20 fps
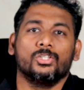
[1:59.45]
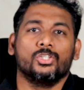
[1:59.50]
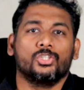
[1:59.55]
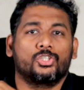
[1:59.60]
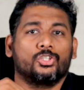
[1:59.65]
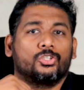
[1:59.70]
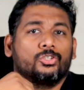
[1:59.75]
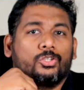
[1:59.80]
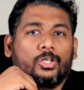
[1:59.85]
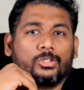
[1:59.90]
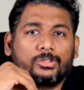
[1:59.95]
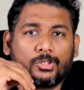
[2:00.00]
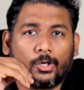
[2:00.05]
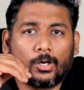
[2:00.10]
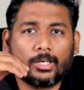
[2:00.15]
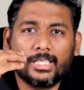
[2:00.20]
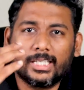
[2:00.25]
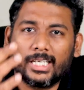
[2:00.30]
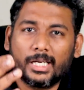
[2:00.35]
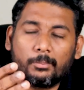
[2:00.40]
So now
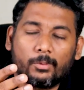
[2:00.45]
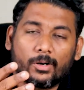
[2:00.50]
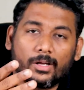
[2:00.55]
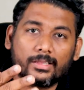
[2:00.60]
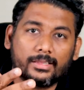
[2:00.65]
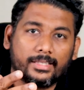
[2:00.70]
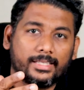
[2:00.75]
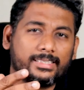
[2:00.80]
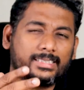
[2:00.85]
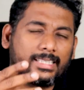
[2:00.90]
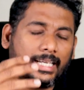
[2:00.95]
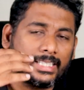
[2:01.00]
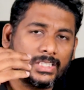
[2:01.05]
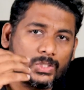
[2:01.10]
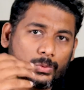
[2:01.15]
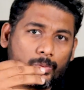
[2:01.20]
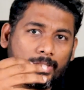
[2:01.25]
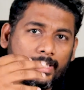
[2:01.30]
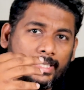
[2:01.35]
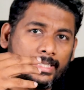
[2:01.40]
talking about this
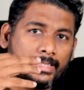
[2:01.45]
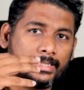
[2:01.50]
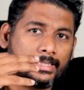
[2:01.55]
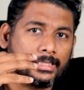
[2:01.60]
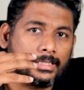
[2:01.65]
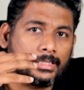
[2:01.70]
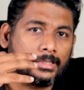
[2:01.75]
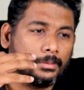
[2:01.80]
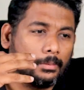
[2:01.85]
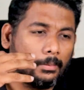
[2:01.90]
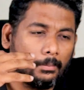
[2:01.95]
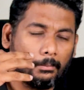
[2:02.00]
SVS